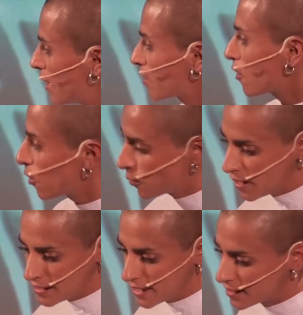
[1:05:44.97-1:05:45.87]
and go
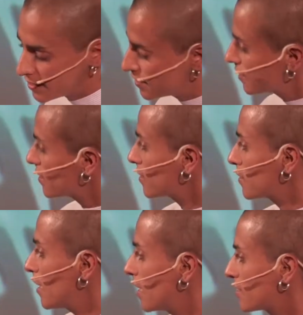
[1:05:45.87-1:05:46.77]
and exist
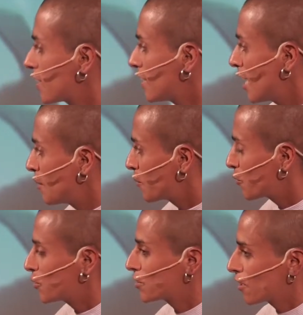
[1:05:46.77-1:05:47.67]
as I am
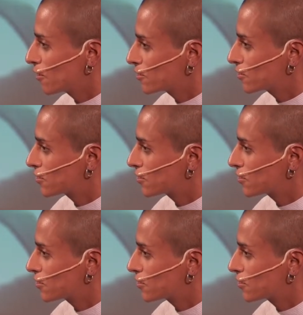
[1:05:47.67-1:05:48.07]
without